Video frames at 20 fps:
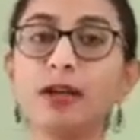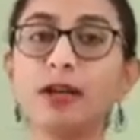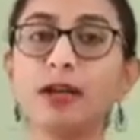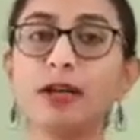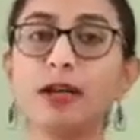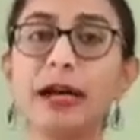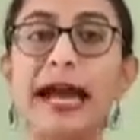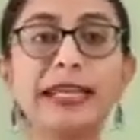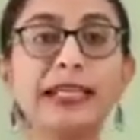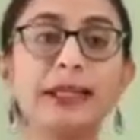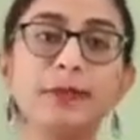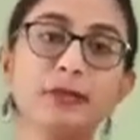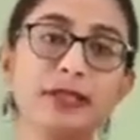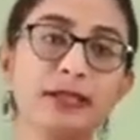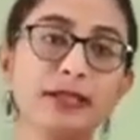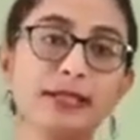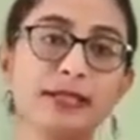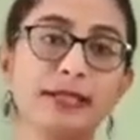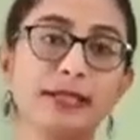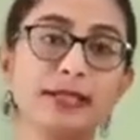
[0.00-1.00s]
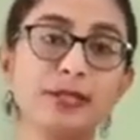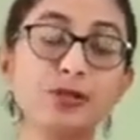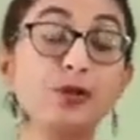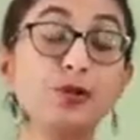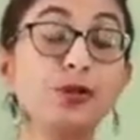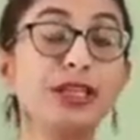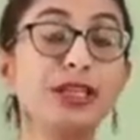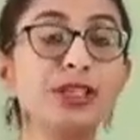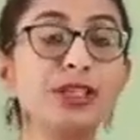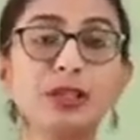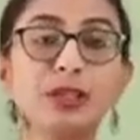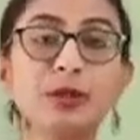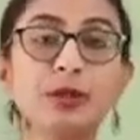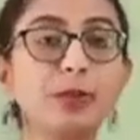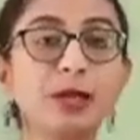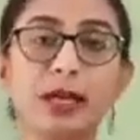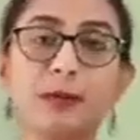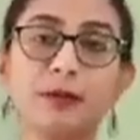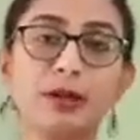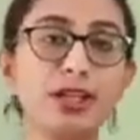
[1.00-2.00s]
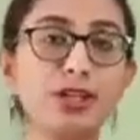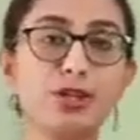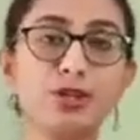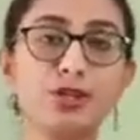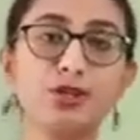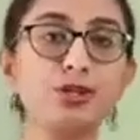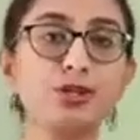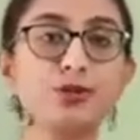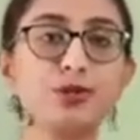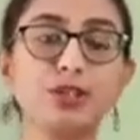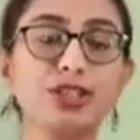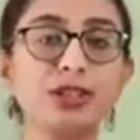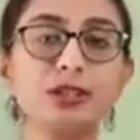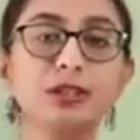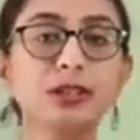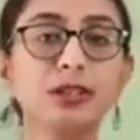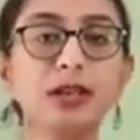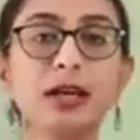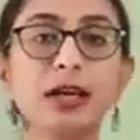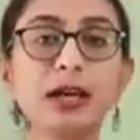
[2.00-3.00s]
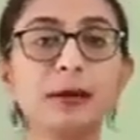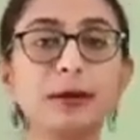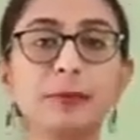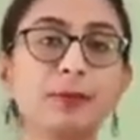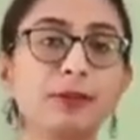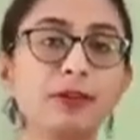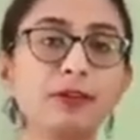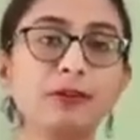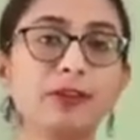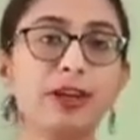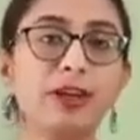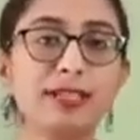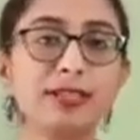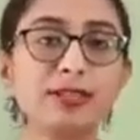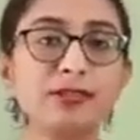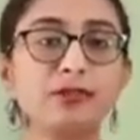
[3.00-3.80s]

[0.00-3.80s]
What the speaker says: animals. So these were the primary issues which the people faced.